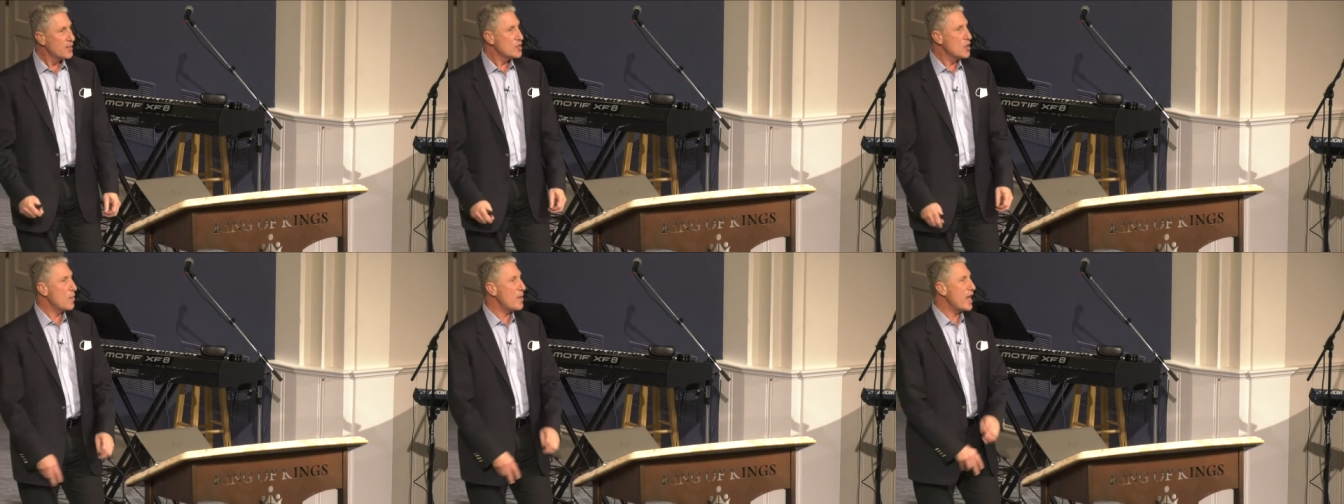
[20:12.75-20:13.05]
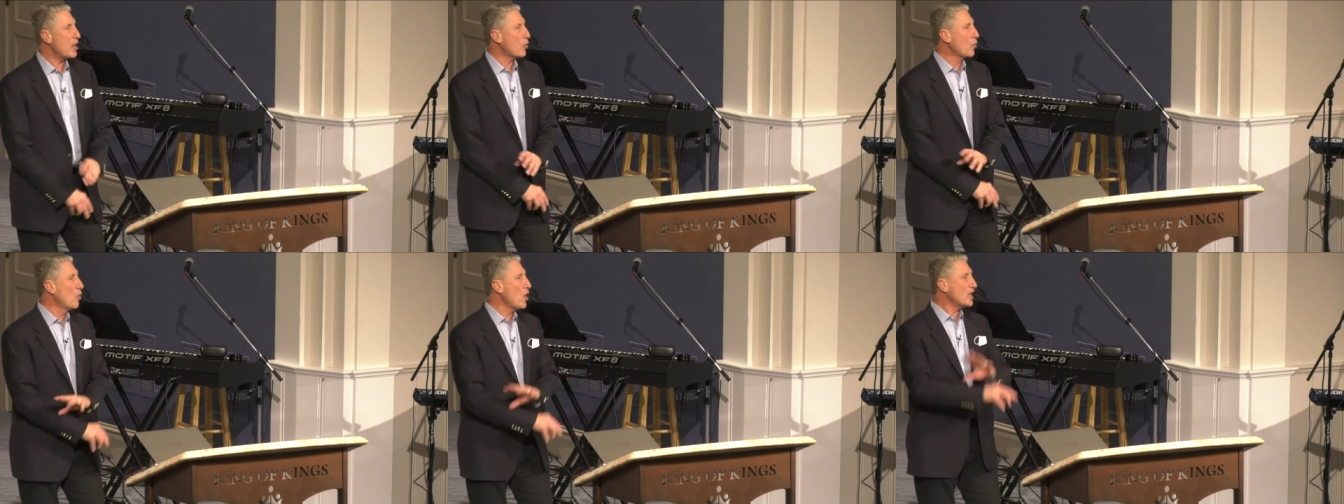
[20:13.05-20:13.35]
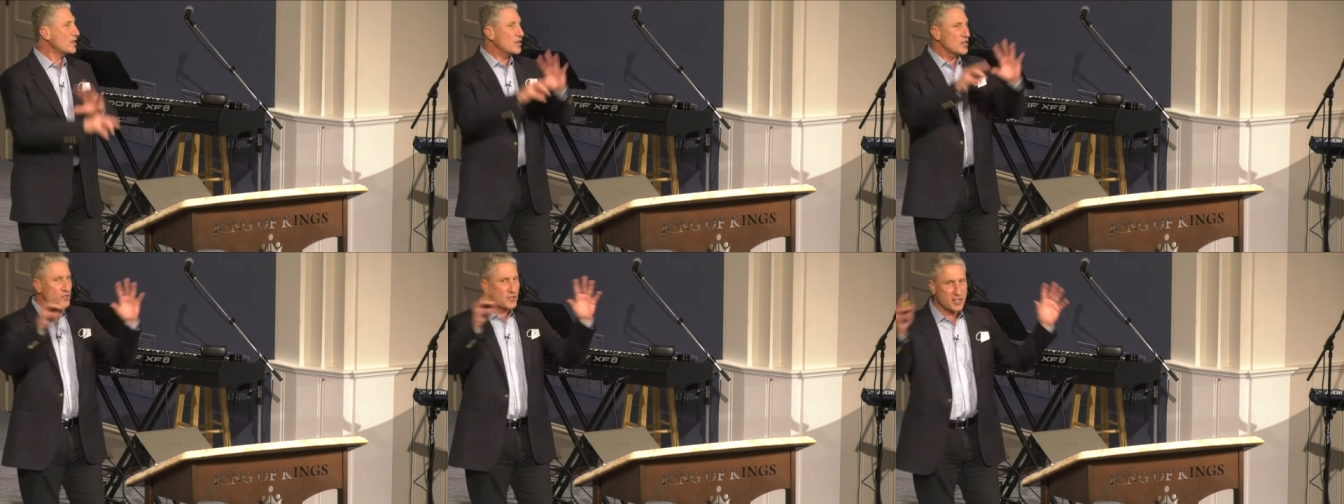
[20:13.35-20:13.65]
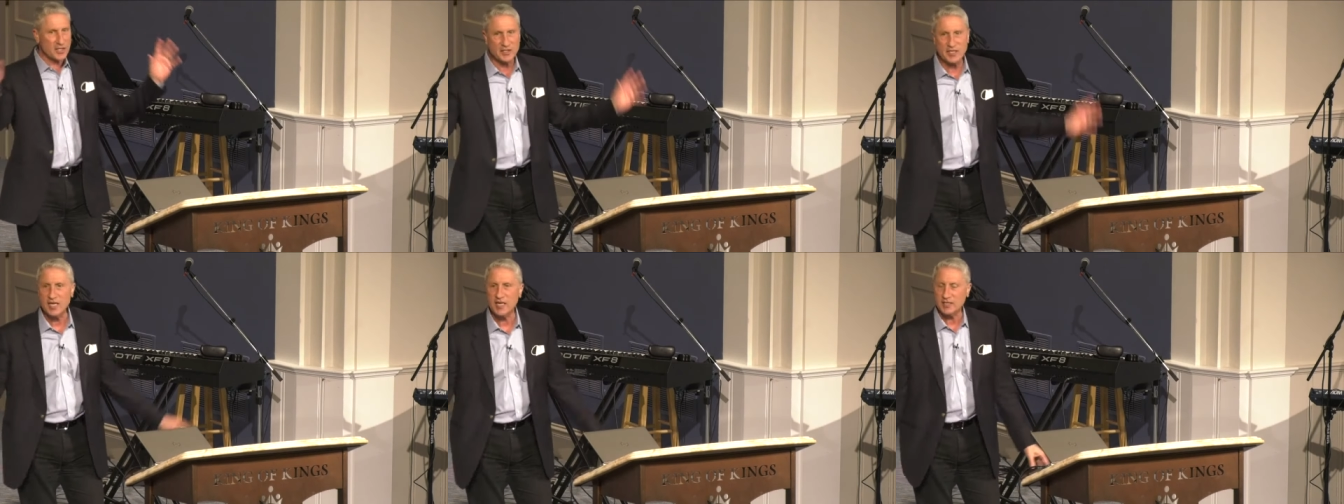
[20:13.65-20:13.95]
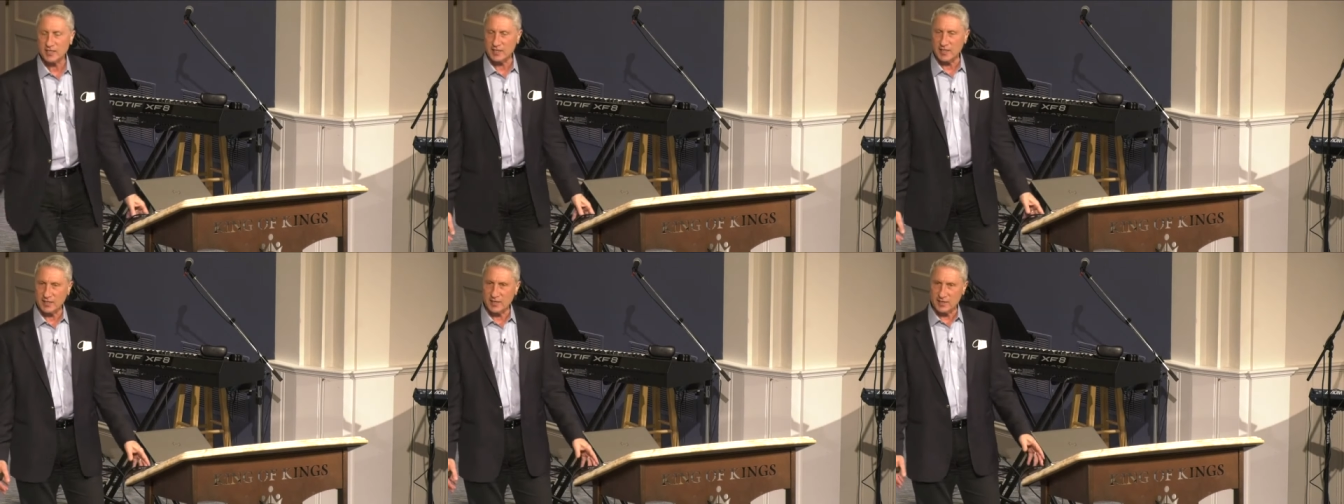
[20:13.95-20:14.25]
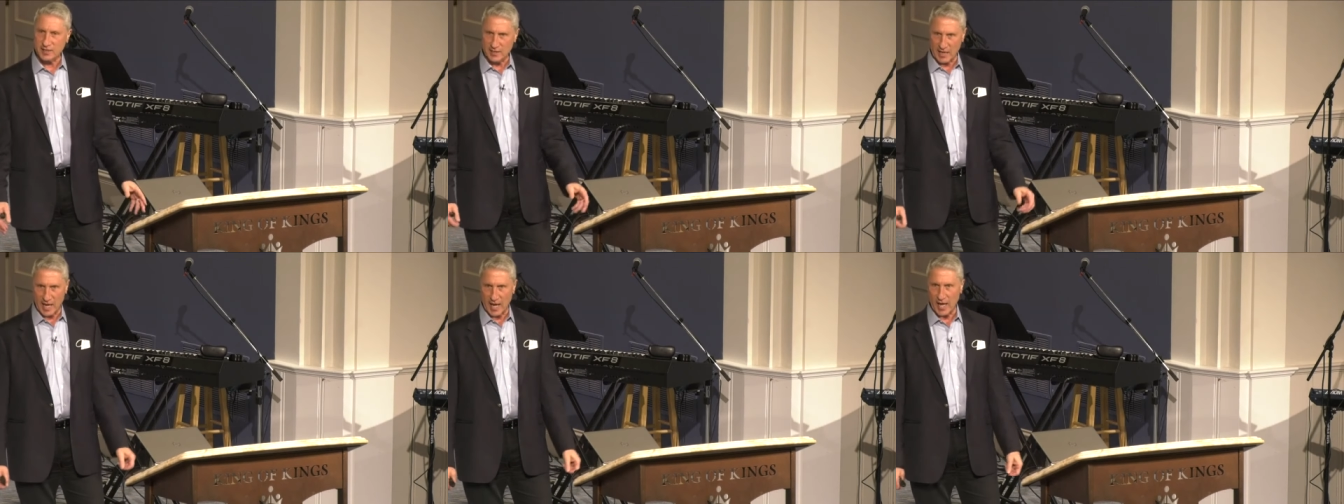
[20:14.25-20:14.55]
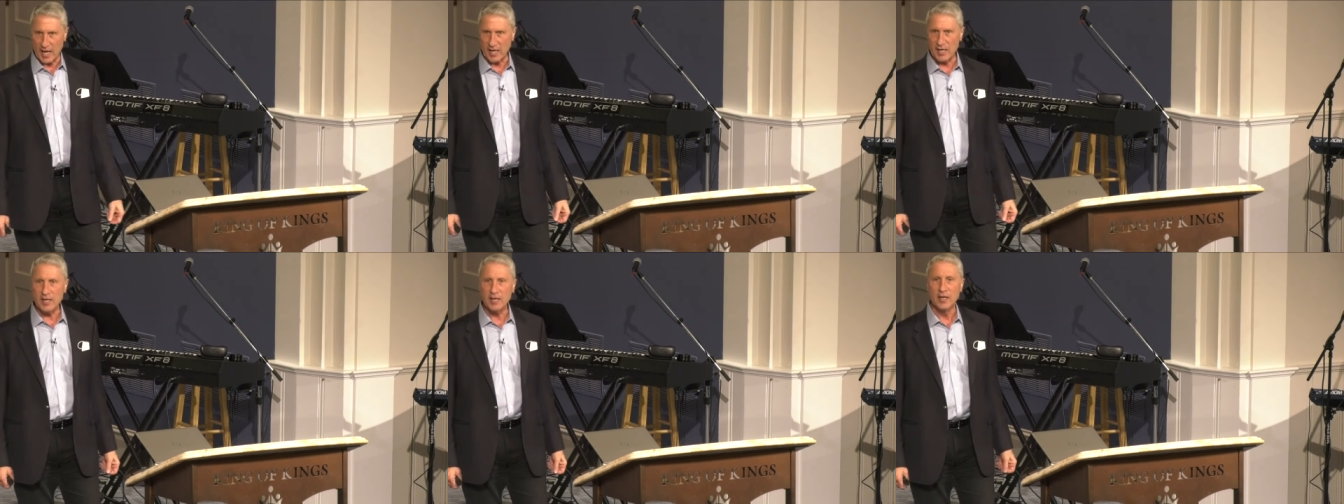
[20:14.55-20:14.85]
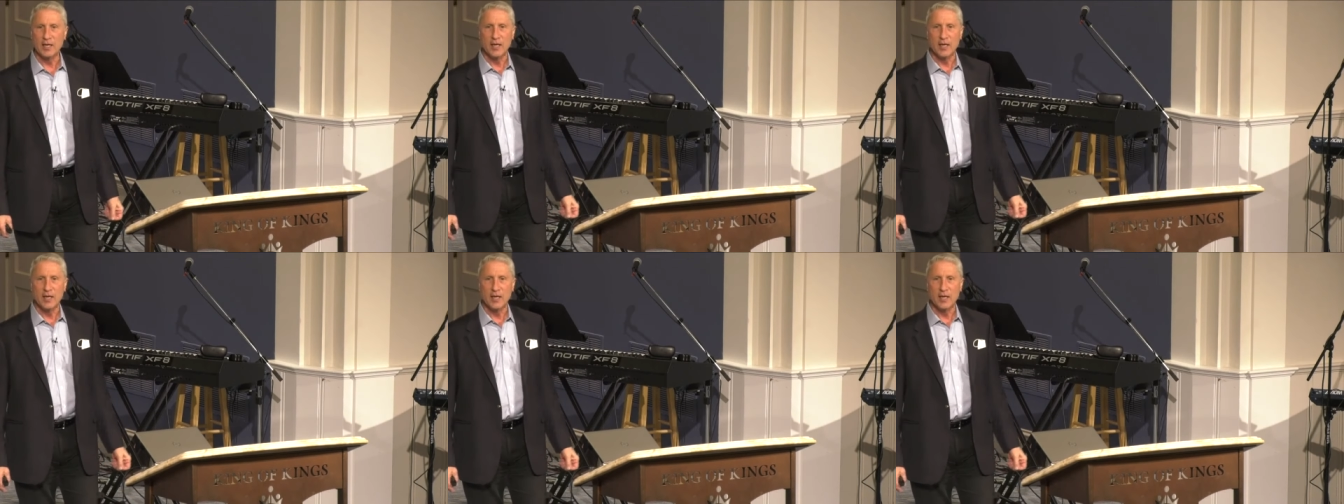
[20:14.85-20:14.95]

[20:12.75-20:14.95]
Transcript: No matter what the statistics say,